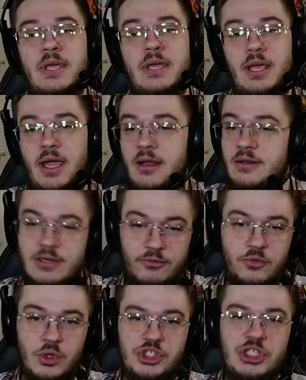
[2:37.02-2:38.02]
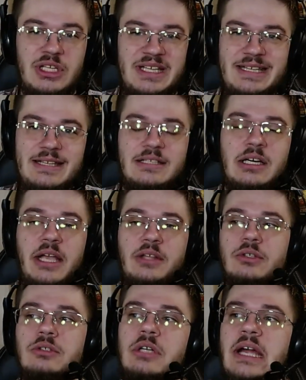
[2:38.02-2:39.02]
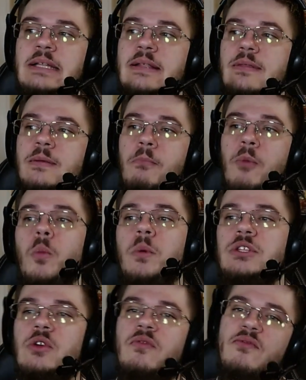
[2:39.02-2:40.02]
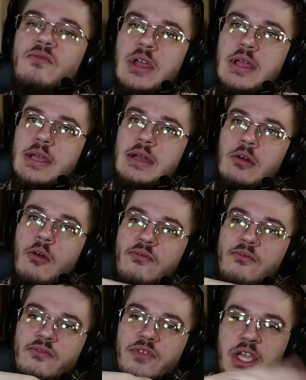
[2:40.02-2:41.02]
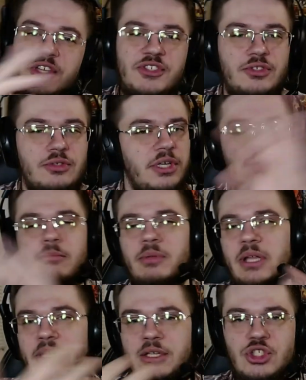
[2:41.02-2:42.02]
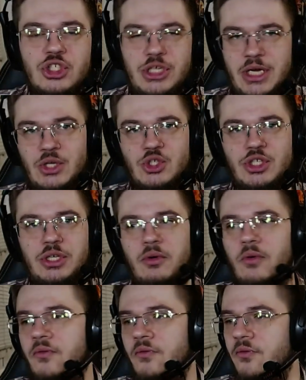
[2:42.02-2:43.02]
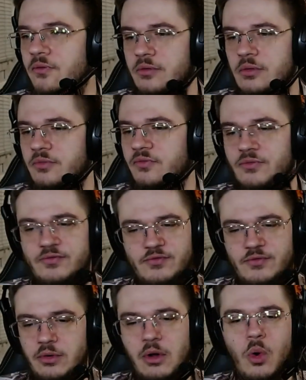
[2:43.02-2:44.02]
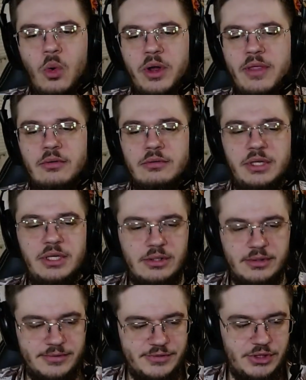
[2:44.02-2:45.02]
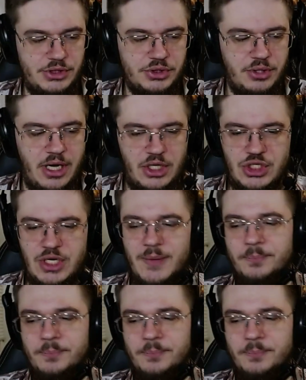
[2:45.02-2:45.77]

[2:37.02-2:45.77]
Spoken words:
and unfortunately, he died right at the moment of history completely changing, of knowing the real situation.